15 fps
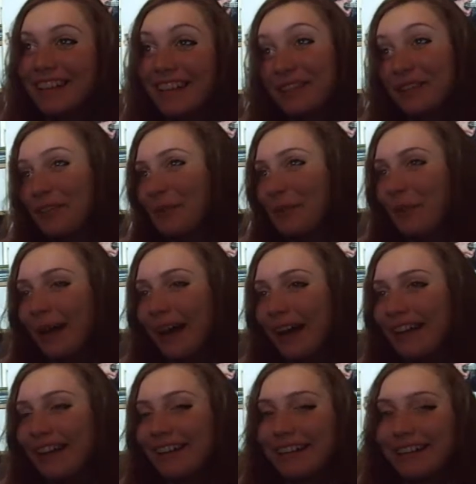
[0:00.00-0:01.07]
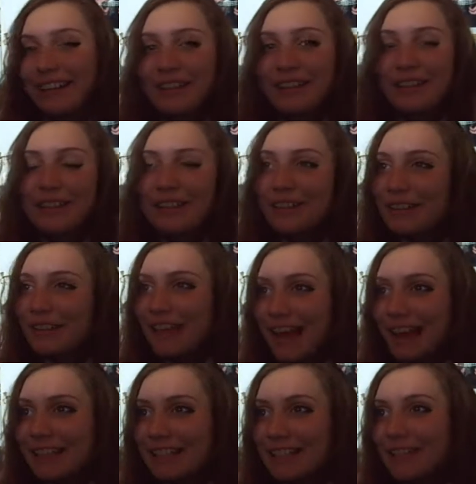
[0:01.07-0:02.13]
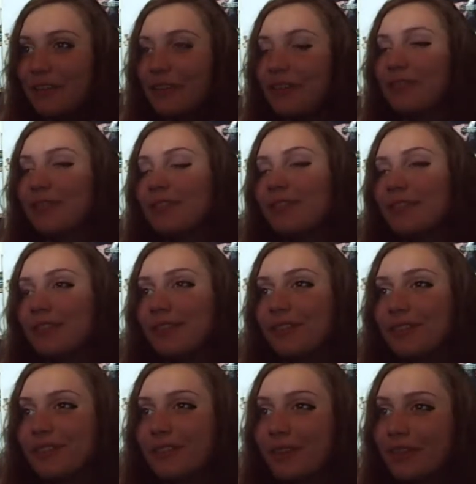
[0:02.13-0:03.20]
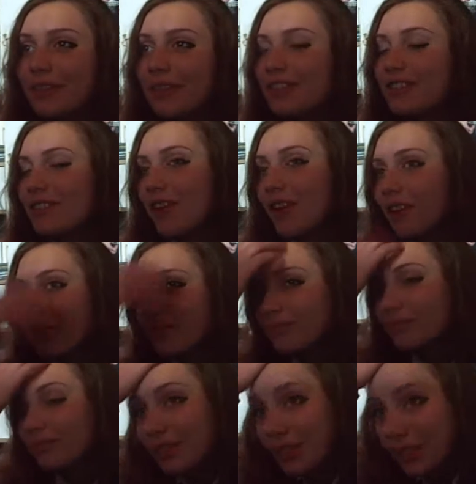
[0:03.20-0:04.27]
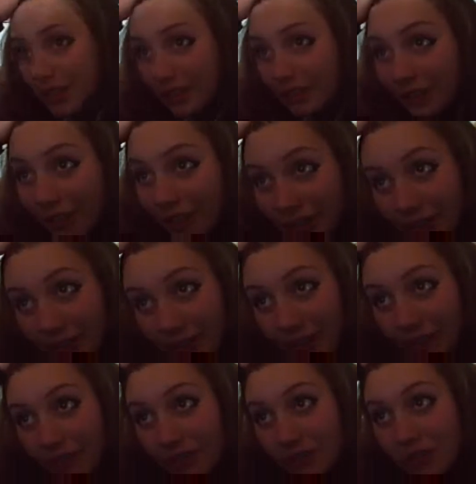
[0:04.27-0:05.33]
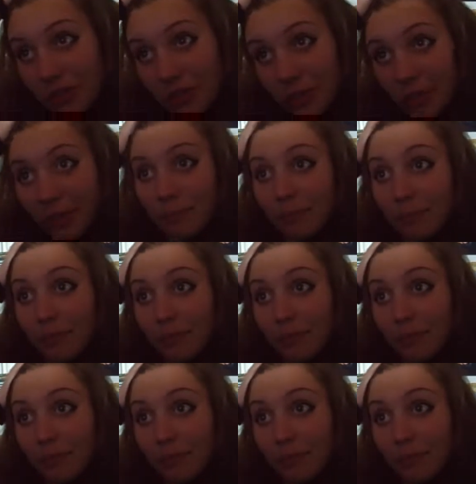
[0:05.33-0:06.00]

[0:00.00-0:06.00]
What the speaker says: I don't know why. The idea of that song and the lyrics to it.